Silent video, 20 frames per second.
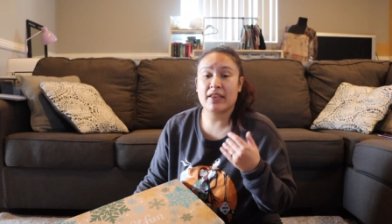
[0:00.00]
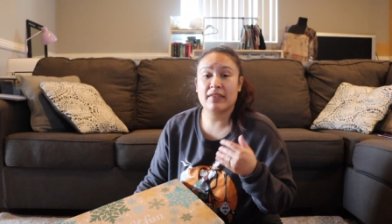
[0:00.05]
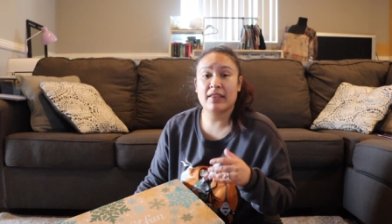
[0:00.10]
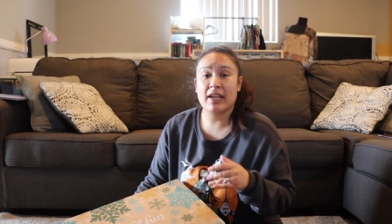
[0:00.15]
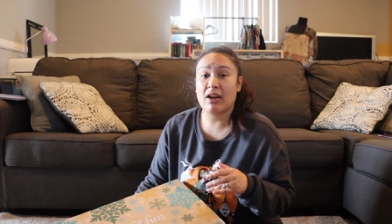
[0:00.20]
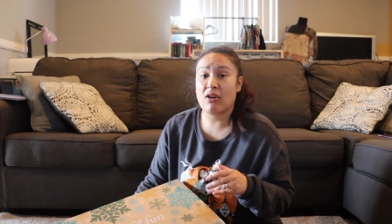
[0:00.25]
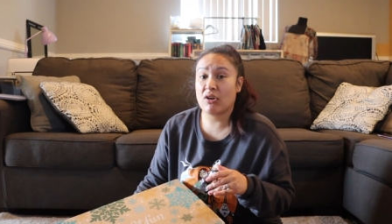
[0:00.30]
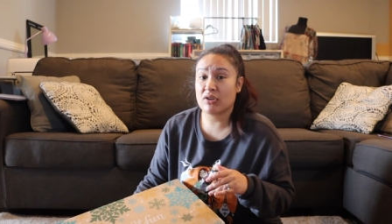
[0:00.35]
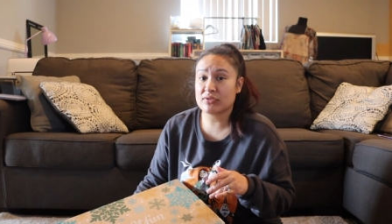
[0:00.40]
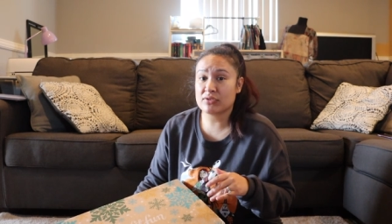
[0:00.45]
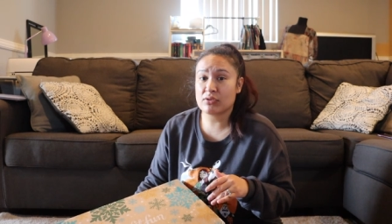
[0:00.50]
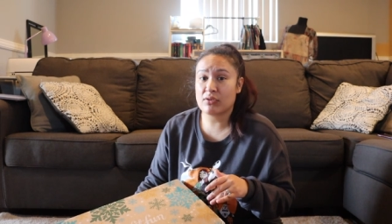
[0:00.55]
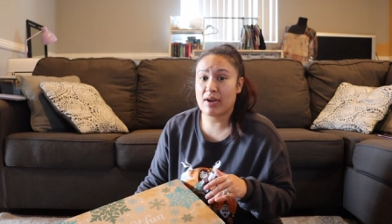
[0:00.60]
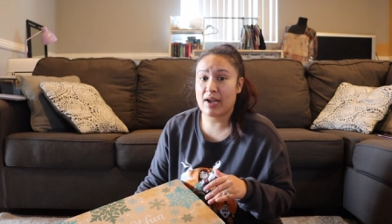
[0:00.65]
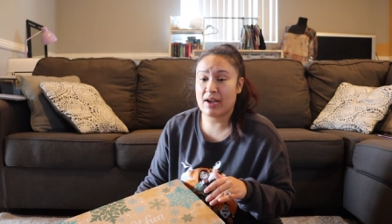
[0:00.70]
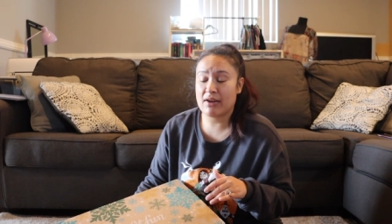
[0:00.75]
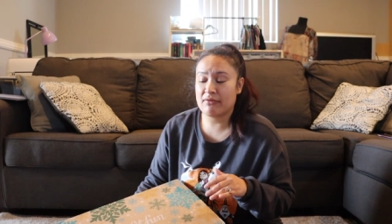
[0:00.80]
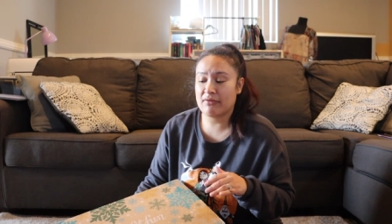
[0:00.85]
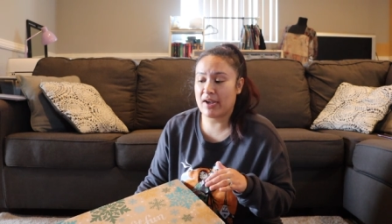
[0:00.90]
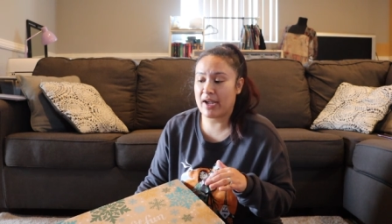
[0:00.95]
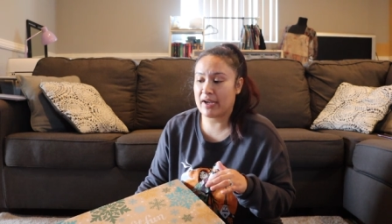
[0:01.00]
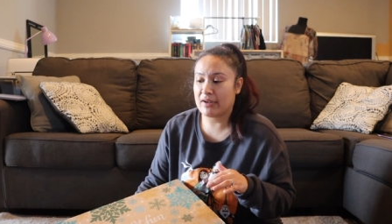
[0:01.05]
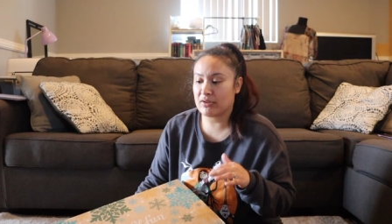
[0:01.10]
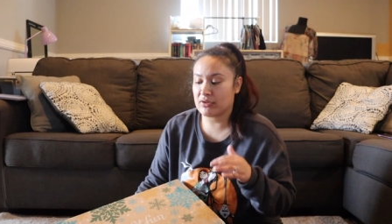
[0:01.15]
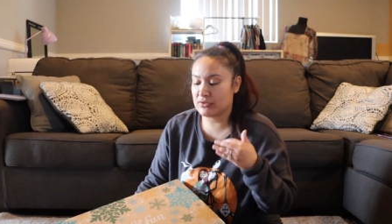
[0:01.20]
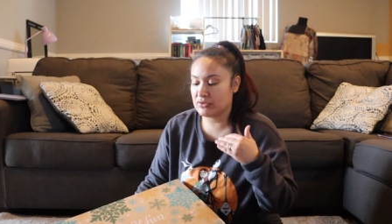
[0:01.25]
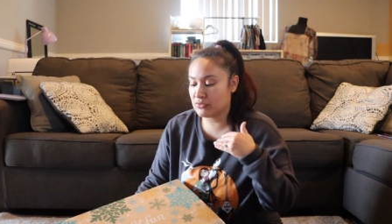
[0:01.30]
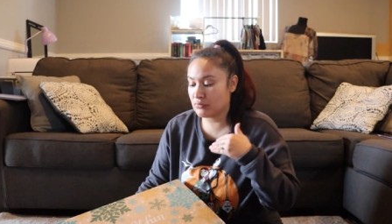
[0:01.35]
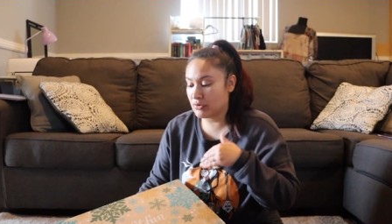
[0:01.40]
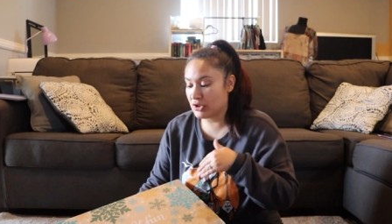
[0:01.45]
and they also have
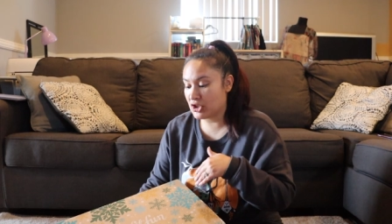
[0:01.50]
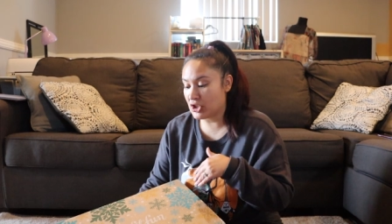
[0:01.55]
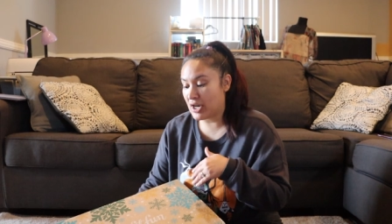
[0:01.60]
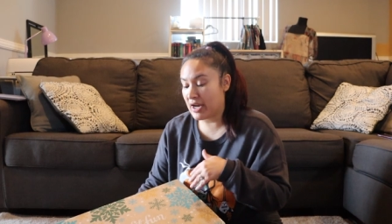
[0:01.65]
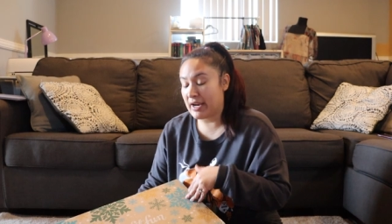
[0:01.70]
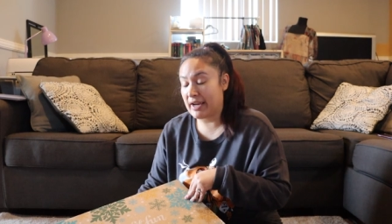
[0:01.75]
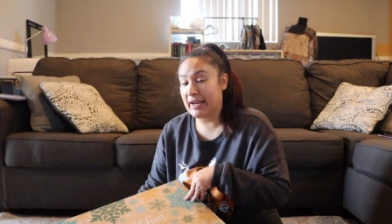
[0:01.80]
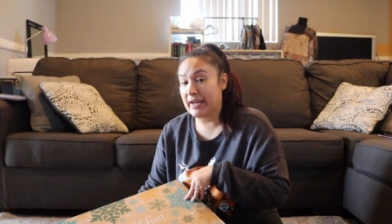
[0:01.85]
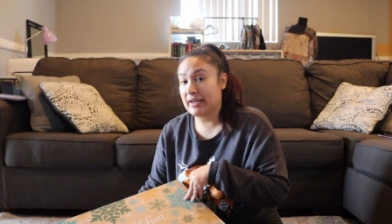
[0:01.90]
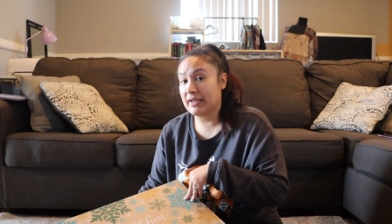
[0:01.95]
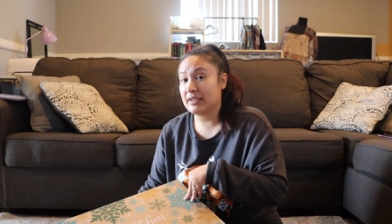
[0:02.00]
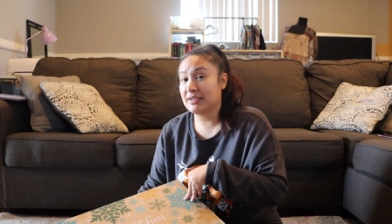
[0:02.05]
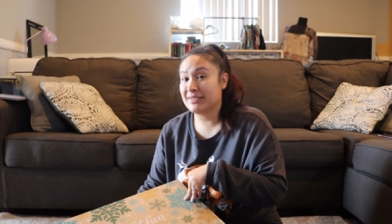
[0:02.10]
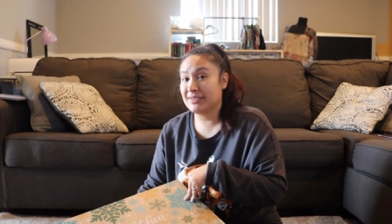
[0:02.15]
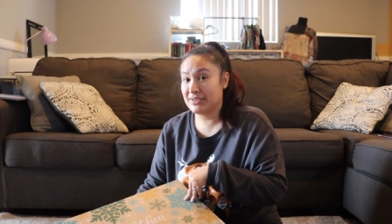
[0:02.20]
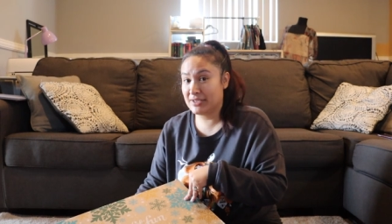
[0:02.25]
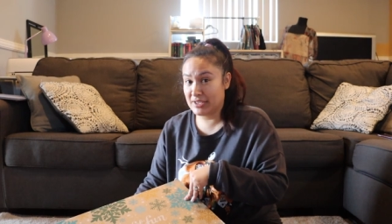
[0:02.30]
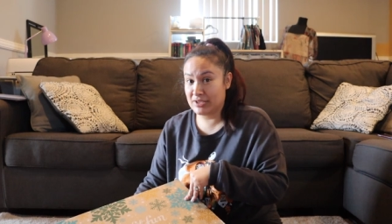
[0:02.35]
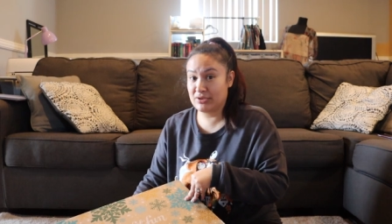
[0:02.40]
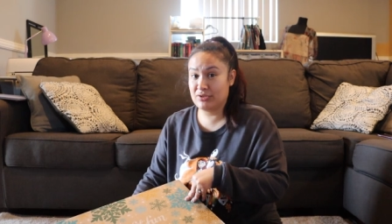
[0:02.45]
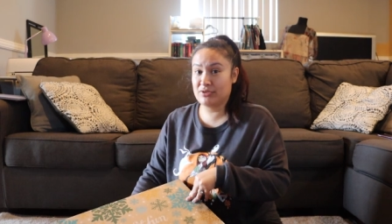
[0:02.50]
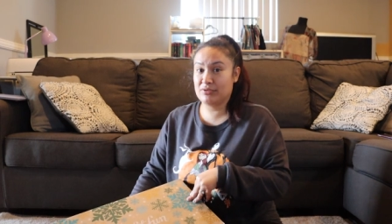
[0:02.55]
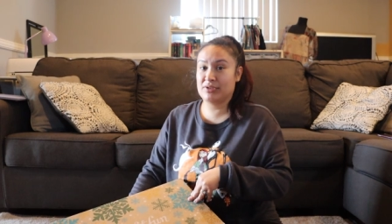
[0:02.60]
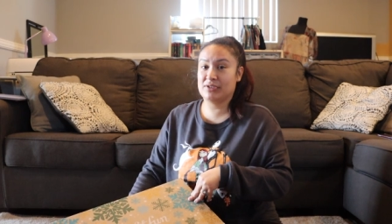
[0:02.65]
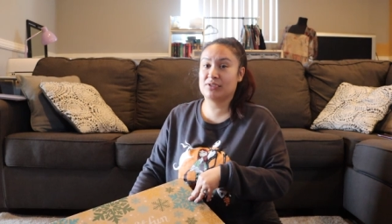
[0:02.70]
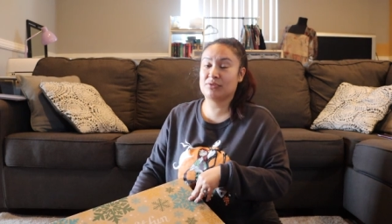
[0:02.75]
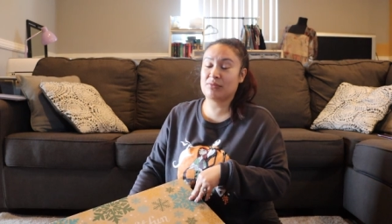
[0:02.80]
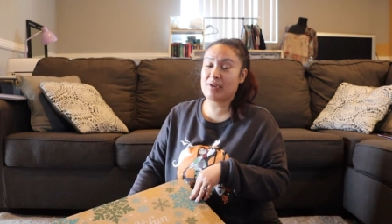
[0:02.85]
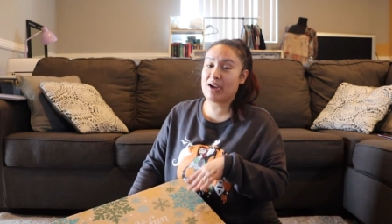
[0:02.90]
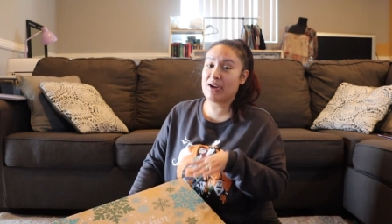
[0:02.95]
add-ons, which I did do
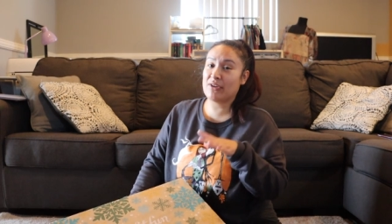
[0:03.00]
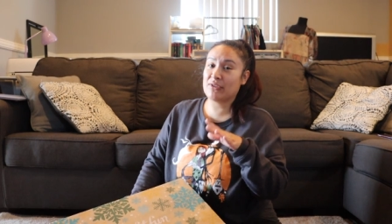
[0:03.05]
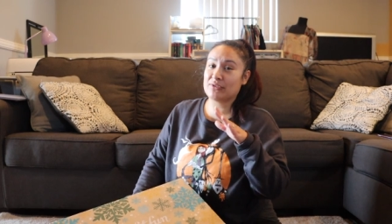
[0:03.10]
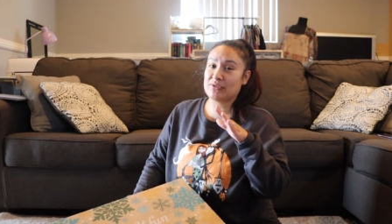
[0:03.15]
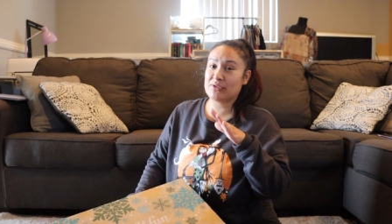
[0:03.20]
as well,